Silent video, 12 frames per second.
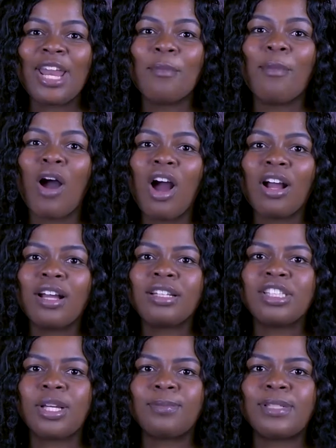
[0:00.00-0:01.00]
In
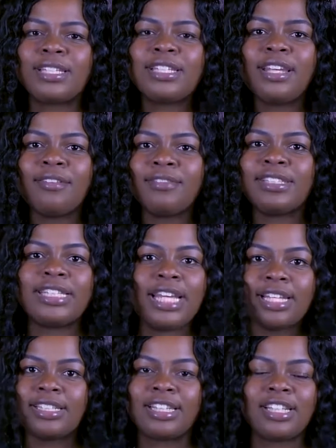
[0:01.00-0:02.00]
Mark chapter 10, verse
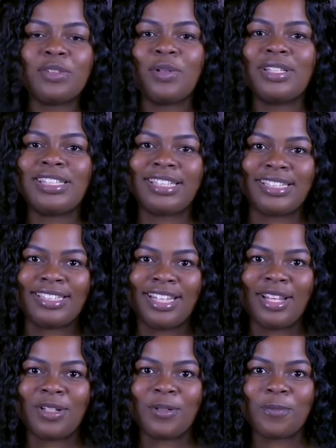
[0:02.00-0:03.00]
8, that's where it says
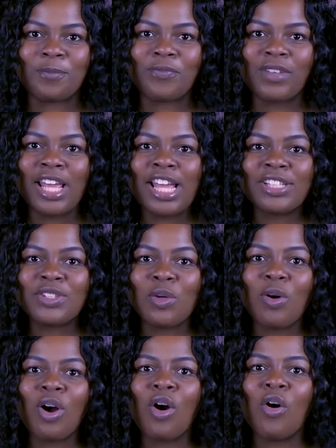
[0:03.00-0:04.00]
that. So a